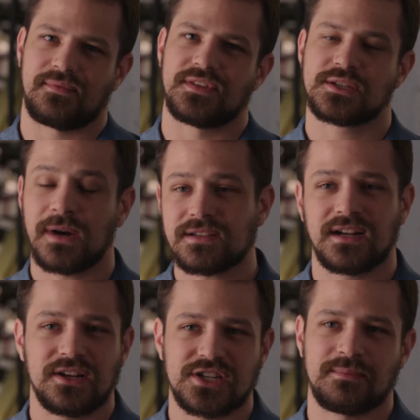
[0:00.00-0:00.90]
The SMART
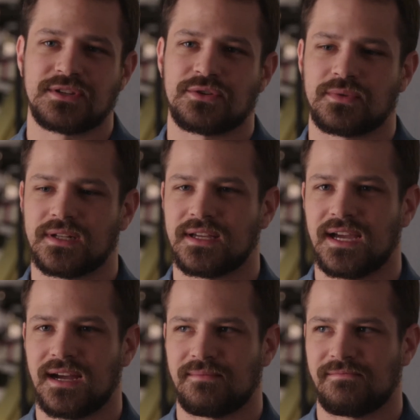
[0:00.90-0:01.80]
Scholarship is a
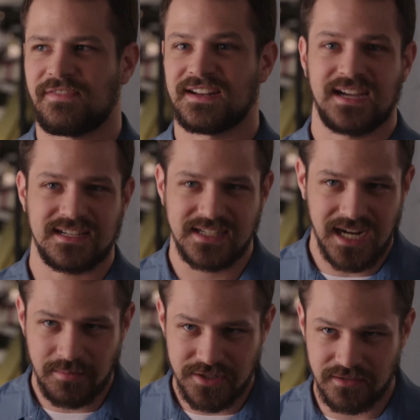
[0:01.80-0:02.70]
really fantastic
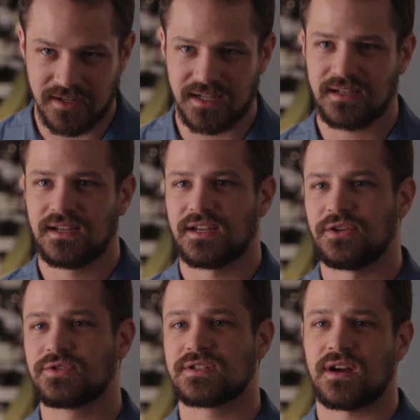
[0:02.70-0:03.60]
opportunity.
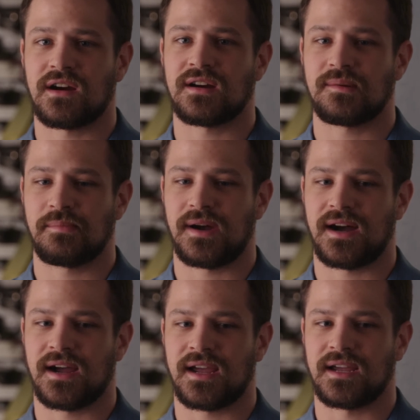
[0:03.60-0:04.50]
You start
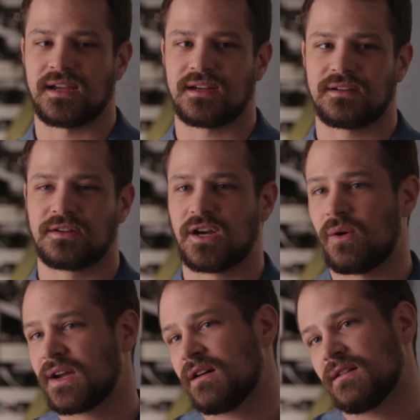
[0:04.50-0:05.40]
by
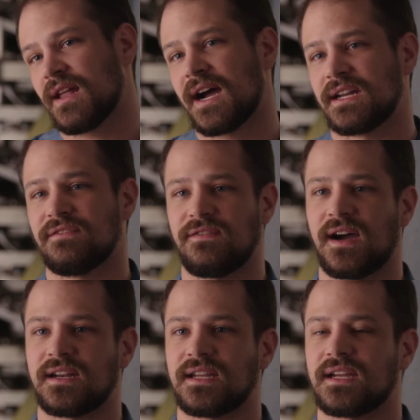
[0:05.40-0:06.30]
going online and
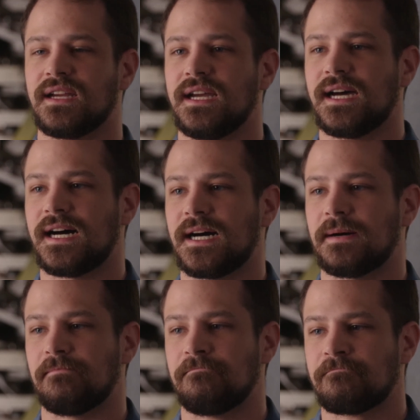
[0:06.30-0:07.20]
finding
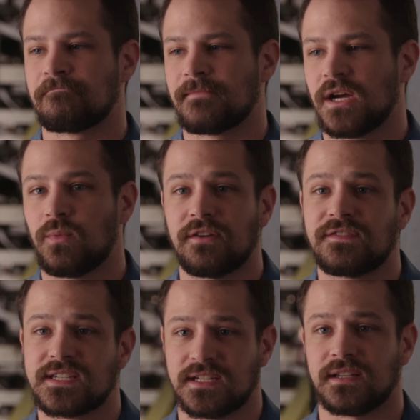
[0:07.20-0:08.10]
what
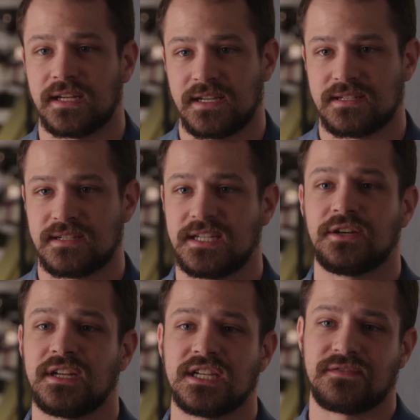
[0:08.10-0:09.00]
facilities,
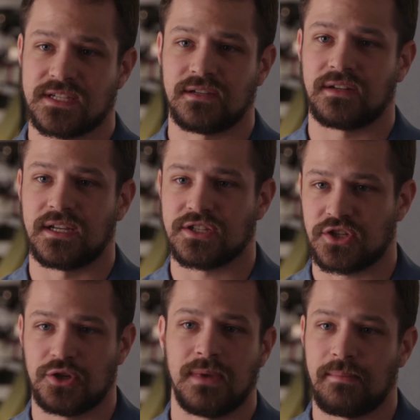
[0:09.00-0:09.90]
DoD facilities,
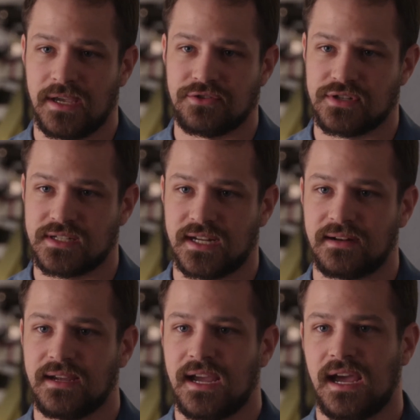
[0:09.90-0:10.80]
you might be interested
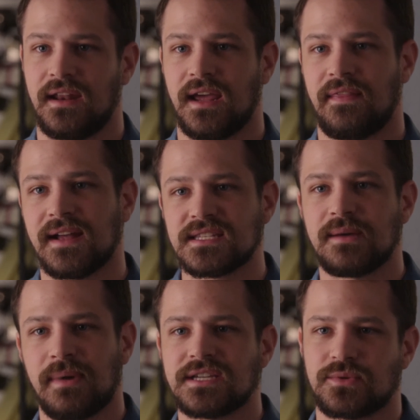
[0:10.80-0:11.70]
in. And that's the
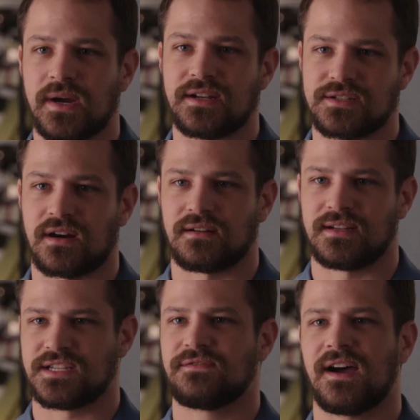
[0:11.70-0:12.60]
best way to start,
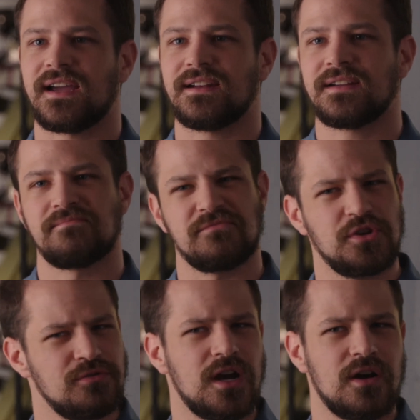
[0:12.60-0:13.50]
is find,
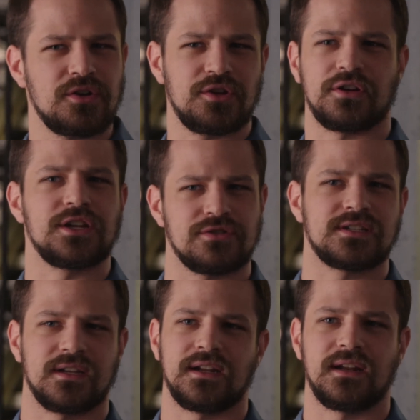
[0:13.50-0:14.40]
you're
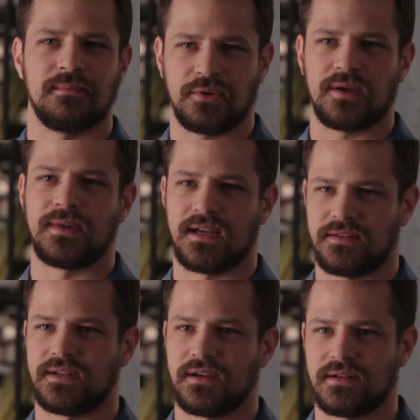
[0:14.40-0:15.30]
interested in employment at the
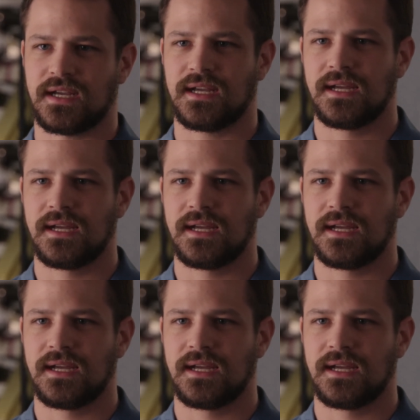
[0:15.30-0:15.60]
DoD.